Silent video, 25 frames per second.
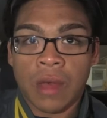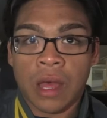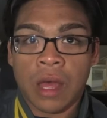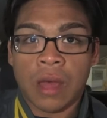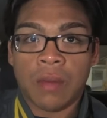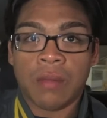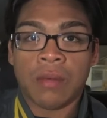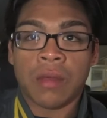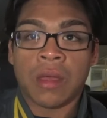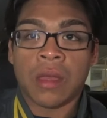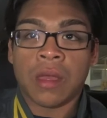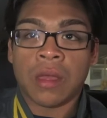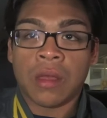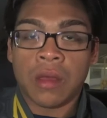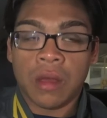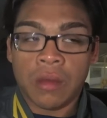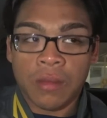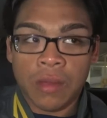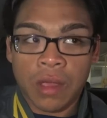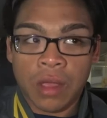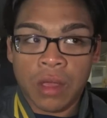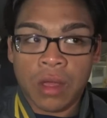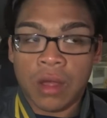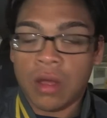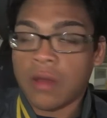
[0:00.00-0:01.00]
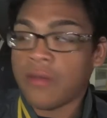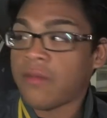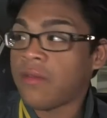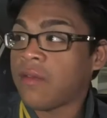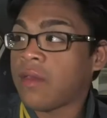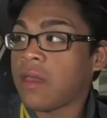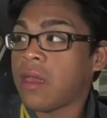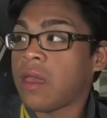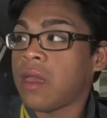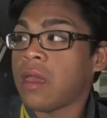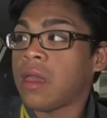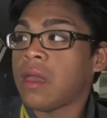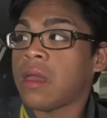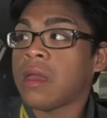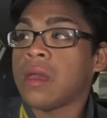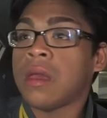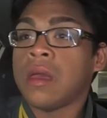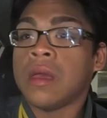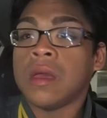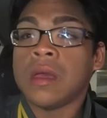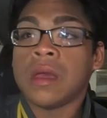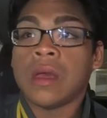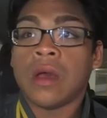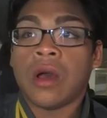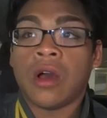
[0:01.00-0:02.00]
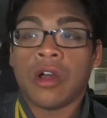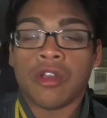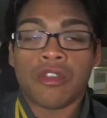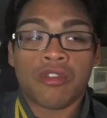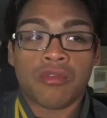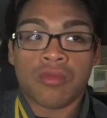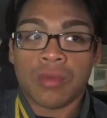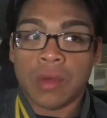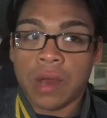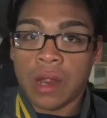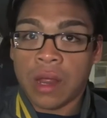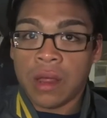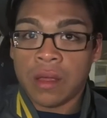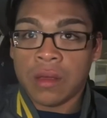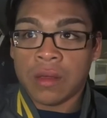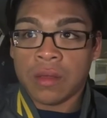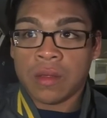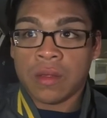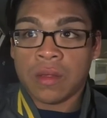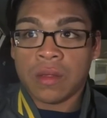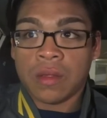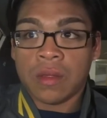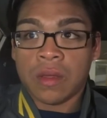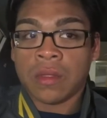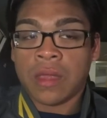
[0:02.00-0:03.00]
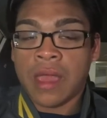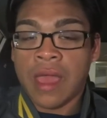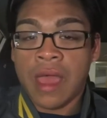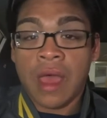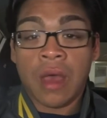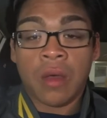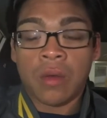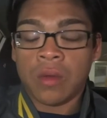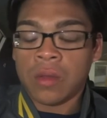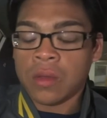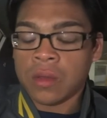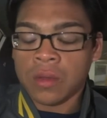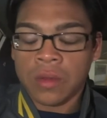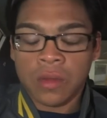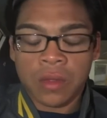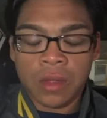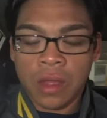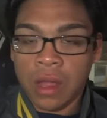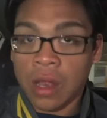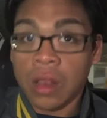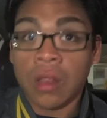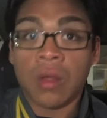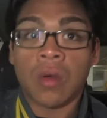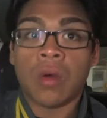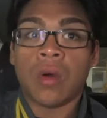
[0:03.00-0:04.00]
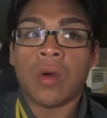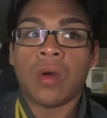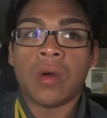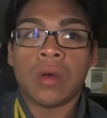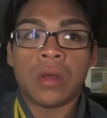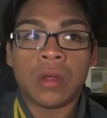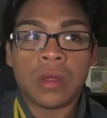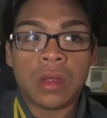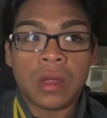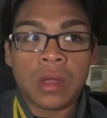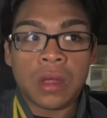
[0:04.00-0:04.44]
up, got me coffee, hot drinks, towels galore.